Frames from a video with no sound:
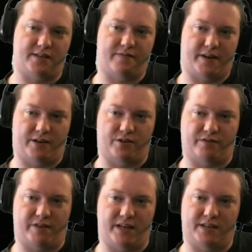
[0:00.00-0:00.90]
finder's
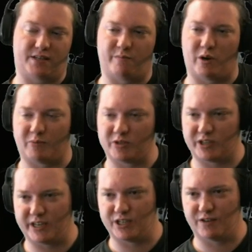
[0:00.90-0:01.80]
fee and a small
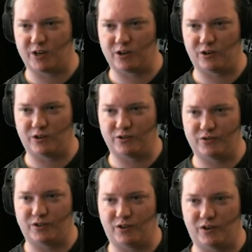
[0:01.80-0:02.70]
percentage of our
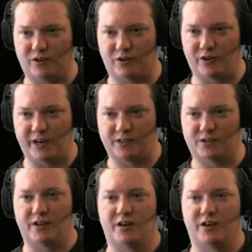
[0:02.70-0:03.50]
earnings.